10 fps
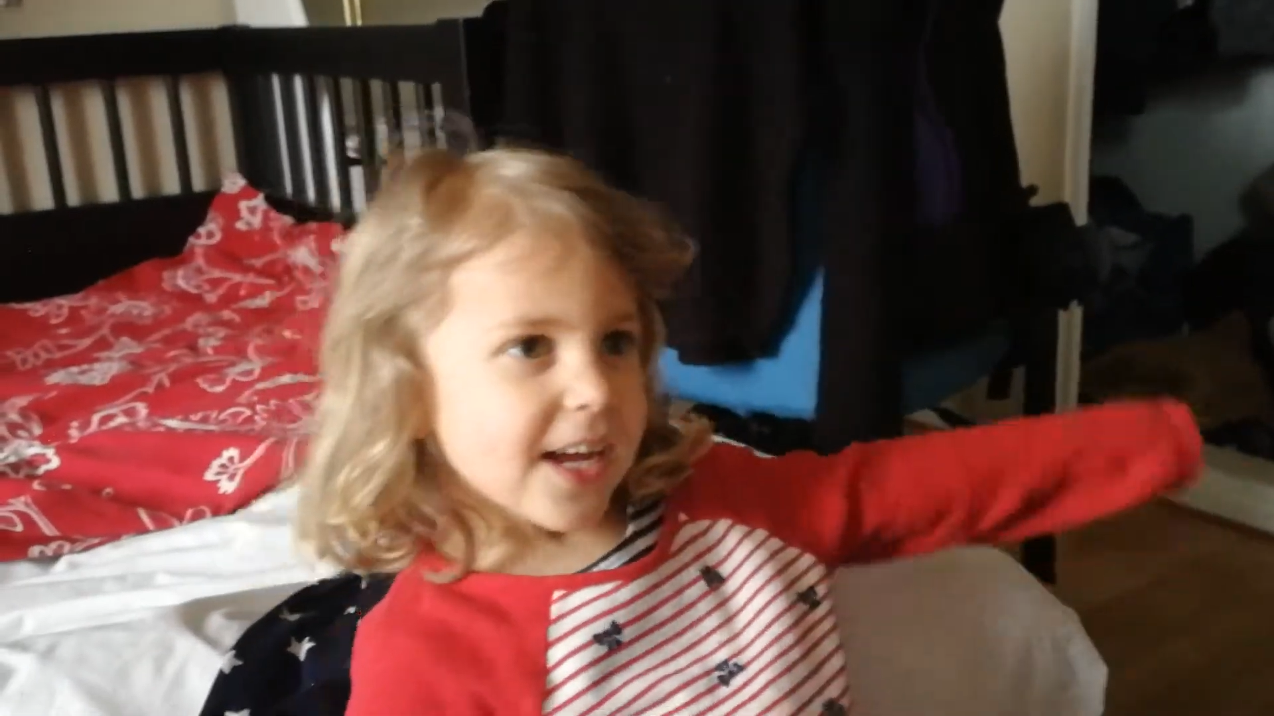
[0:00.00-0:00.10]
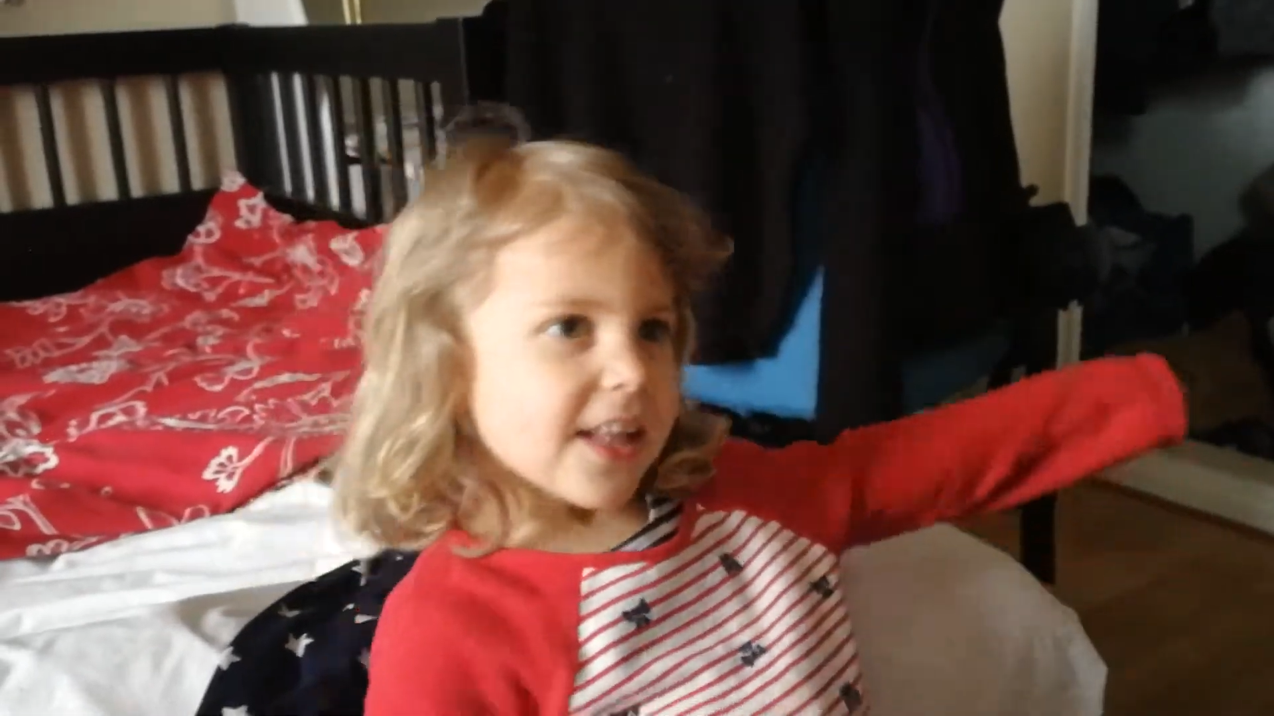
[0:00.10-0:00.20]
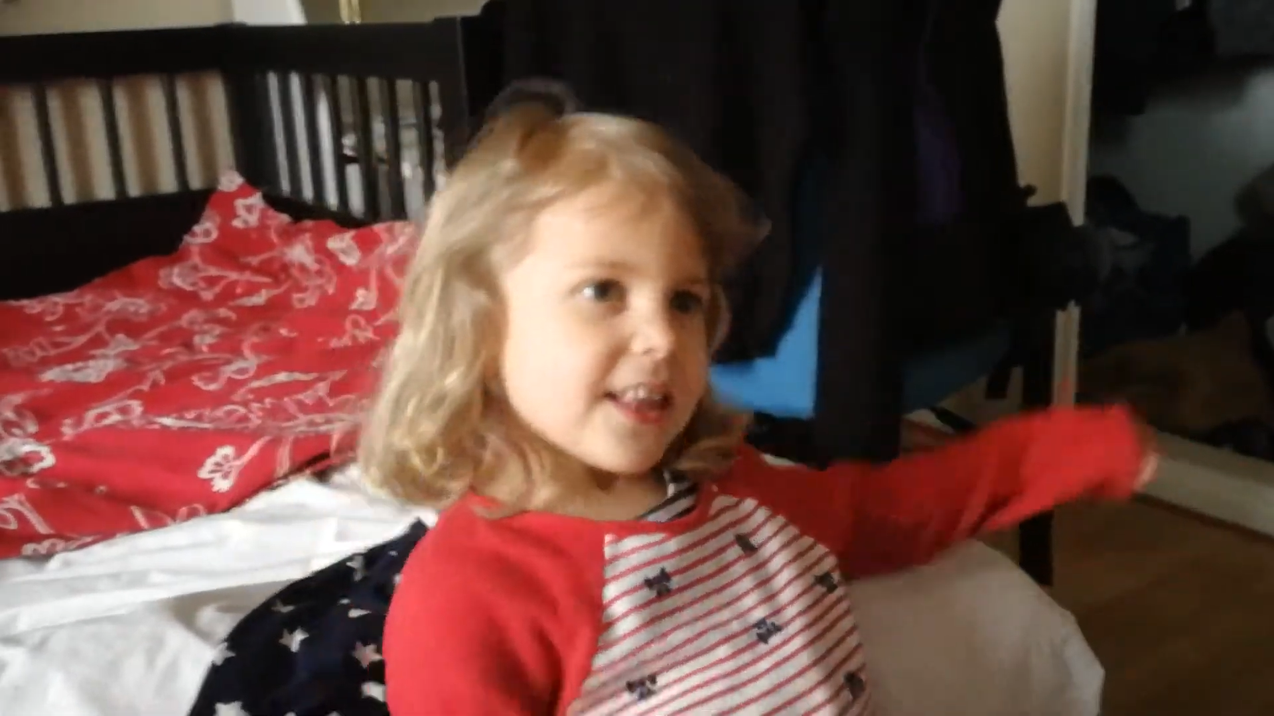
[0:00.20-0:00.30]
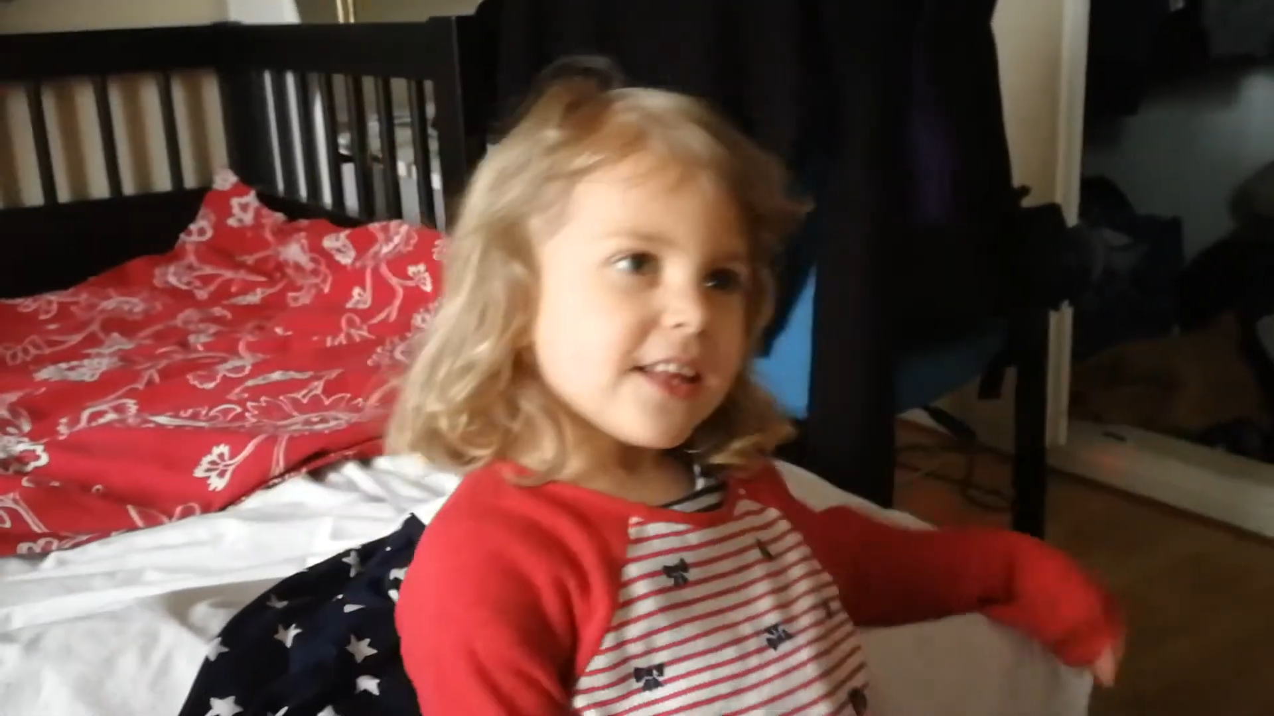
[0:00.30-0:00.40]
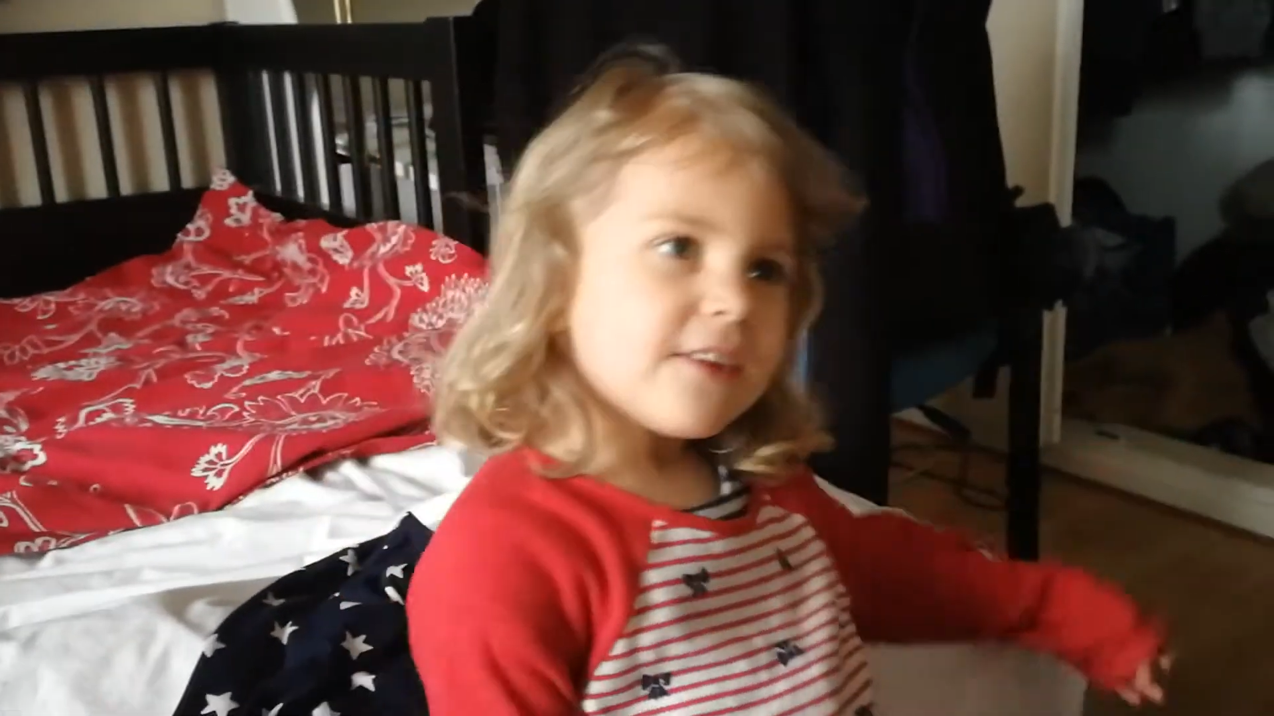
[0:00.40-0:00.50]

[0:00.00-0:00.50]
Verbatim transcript: you.